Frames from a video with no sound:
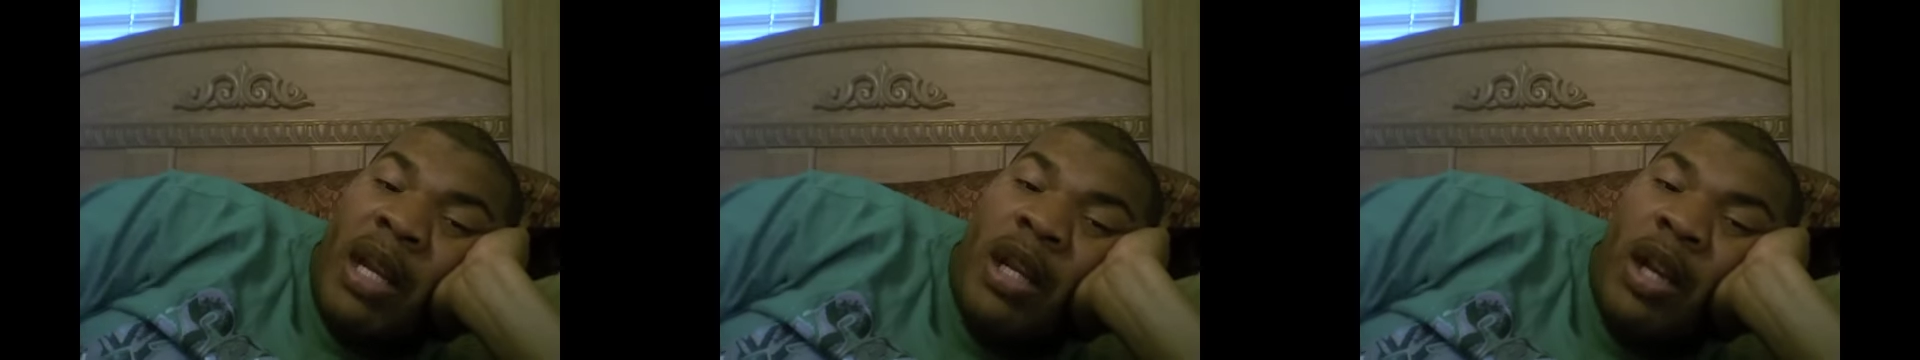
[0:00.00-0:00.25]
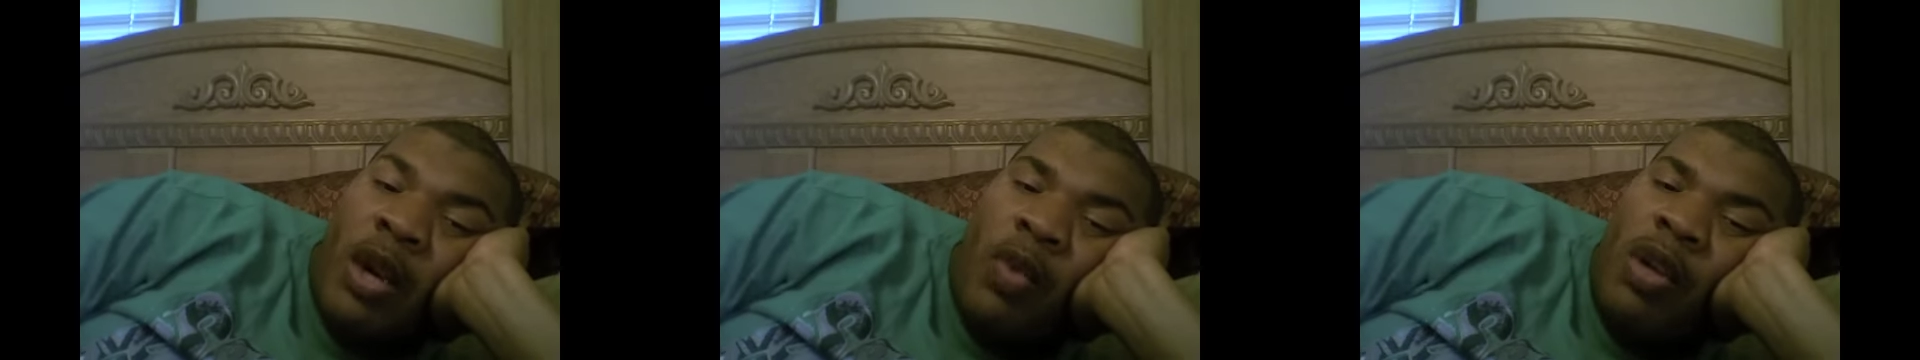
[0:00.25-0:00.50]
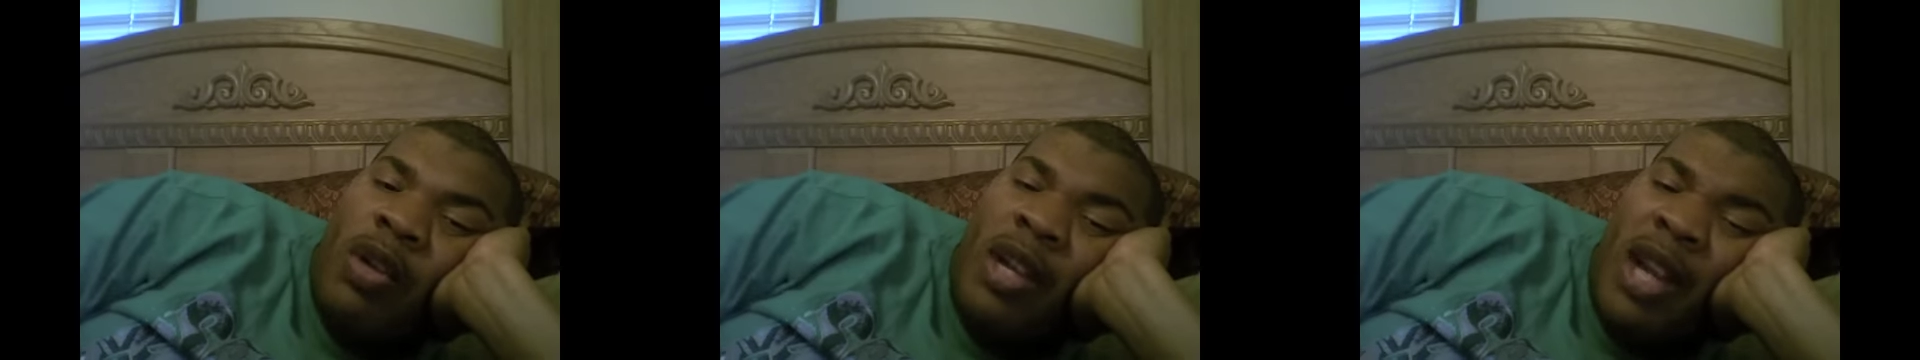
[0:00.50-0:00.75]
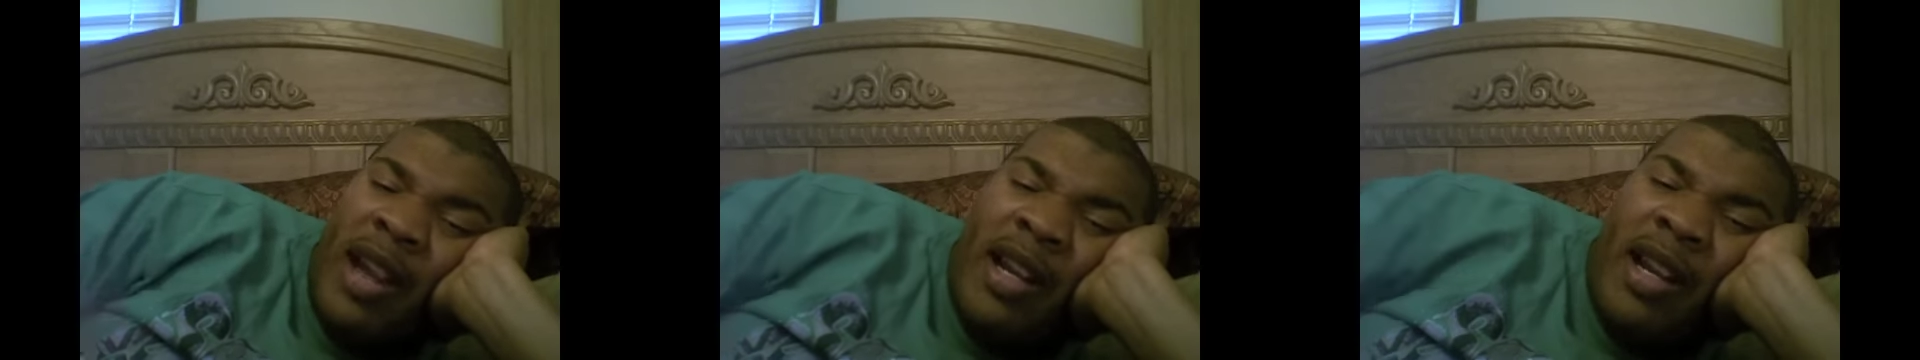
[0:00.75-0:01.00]
in your will, he
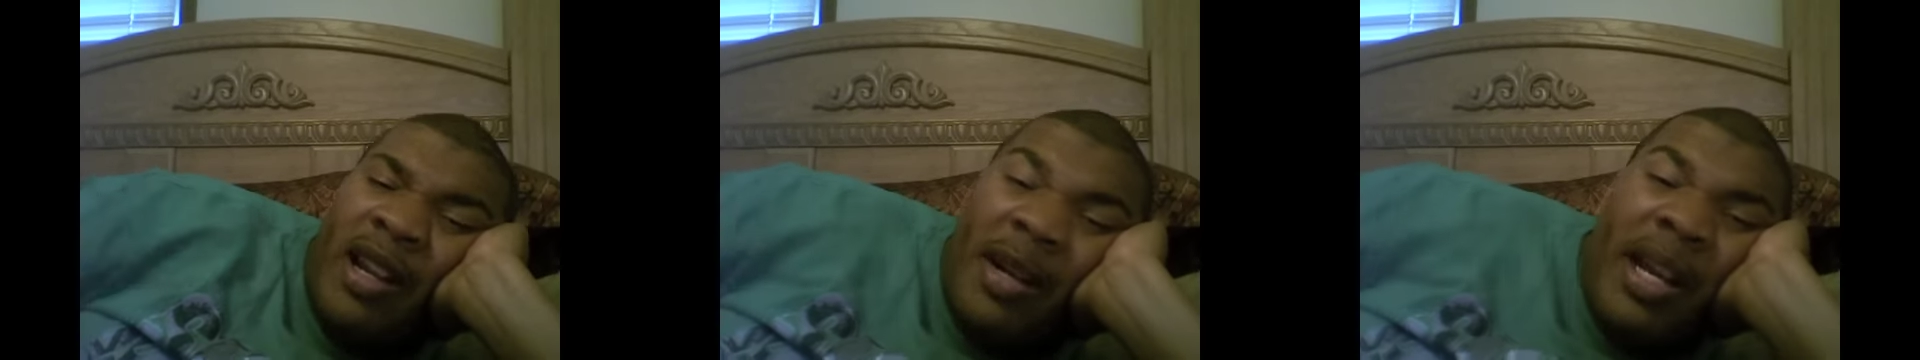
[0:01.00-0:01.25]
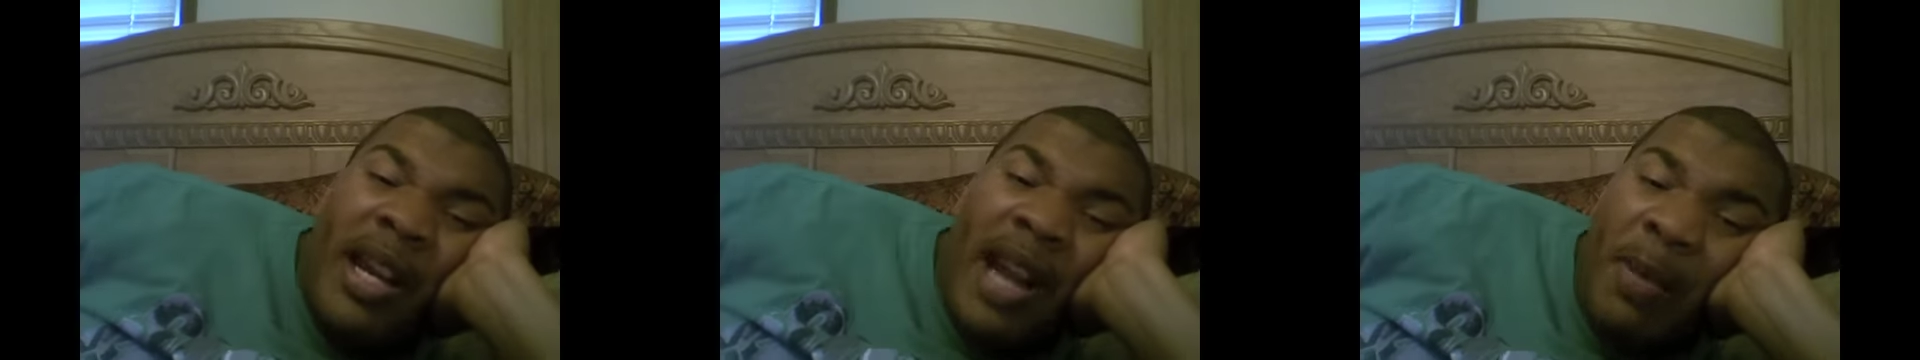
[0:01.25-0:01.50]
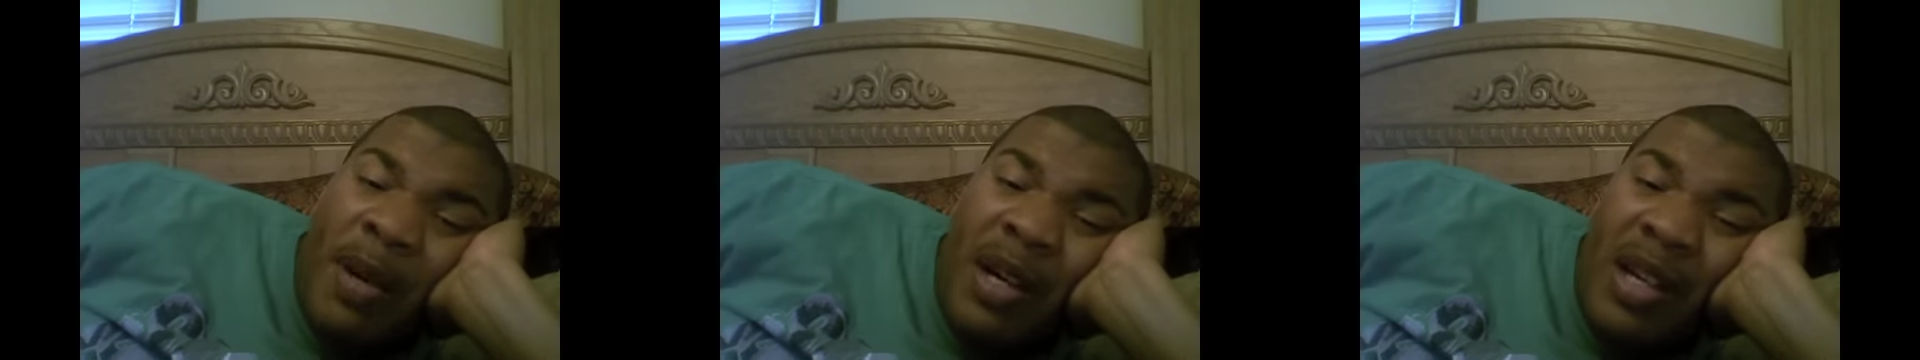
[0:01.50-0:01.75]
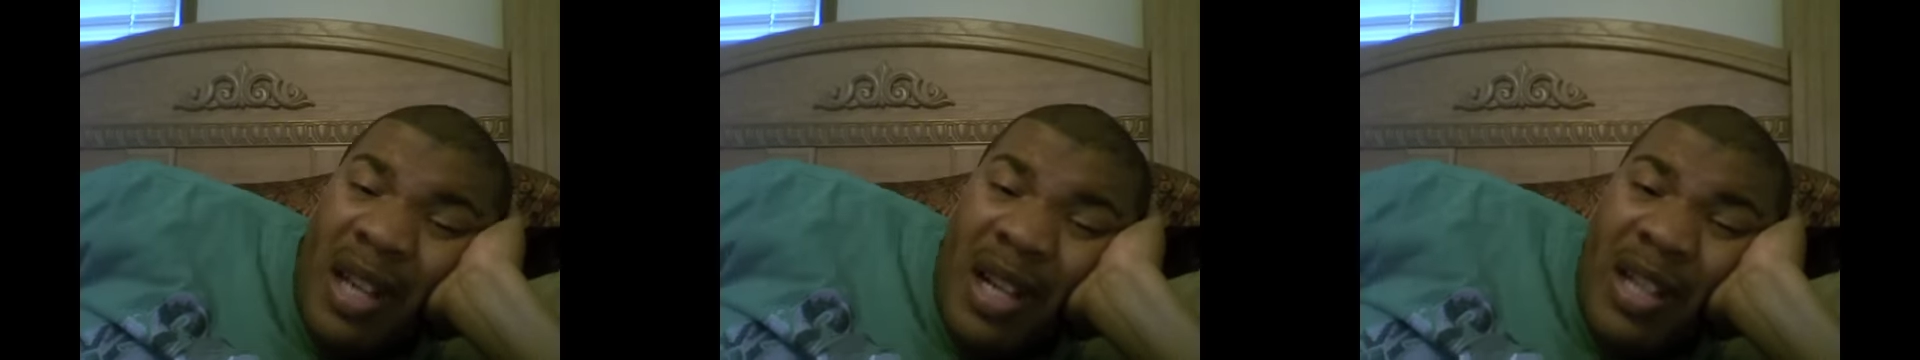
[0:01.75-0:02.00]
ain't he ain't put a
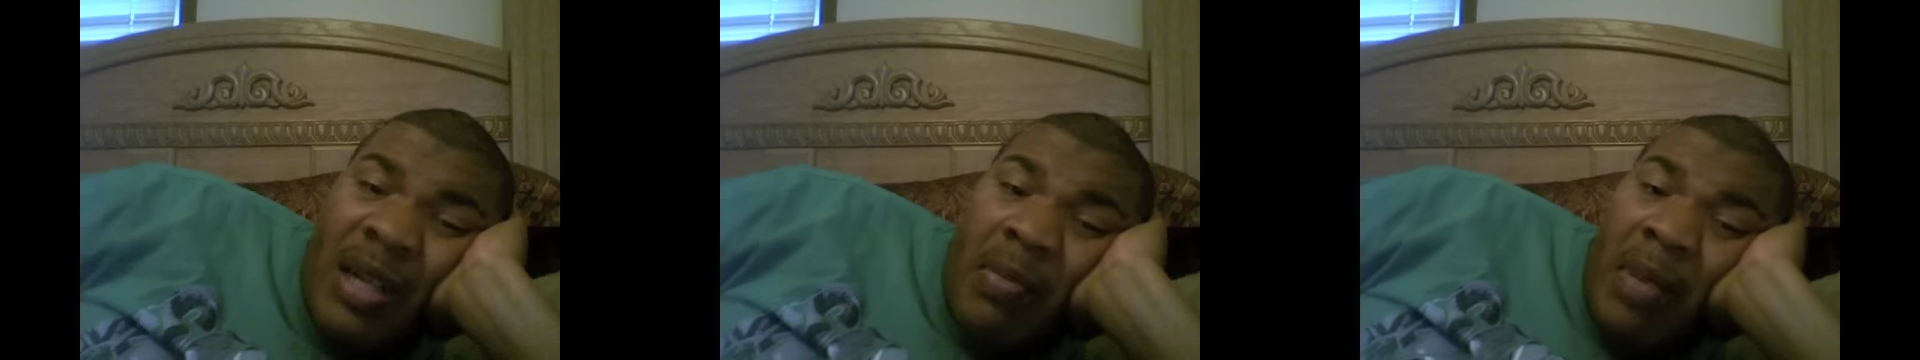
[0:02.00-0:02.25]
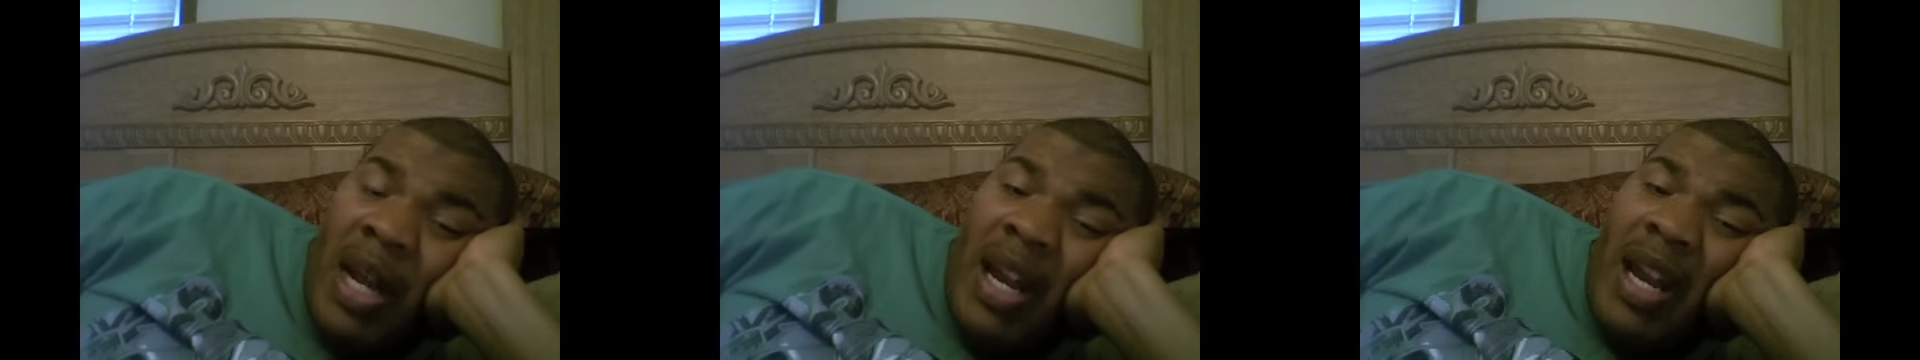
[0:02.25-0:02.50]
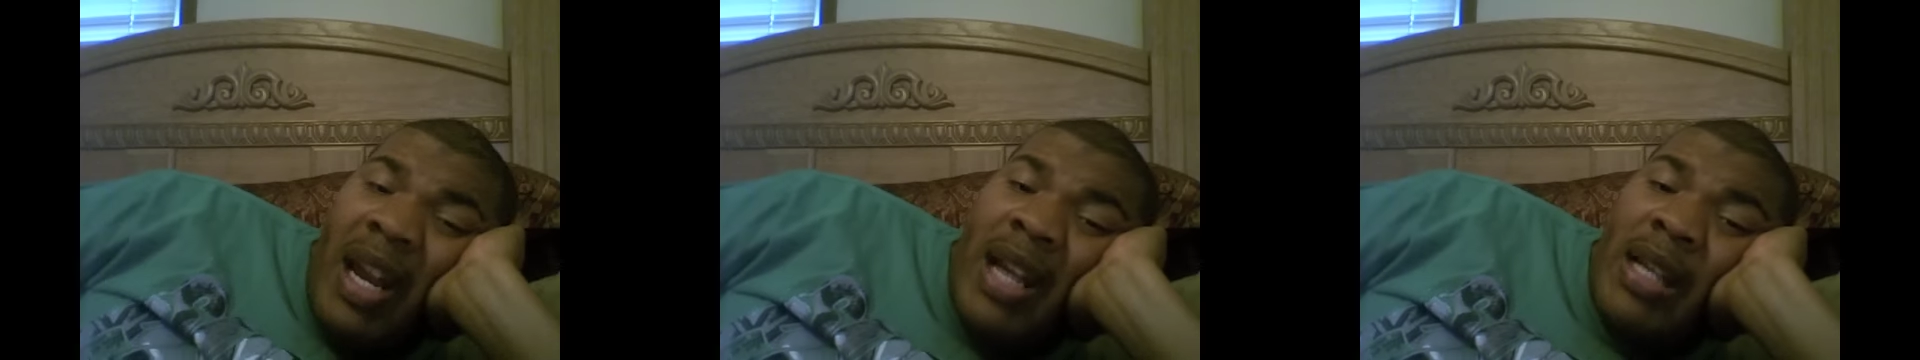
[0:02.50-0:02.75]
gun to the man head.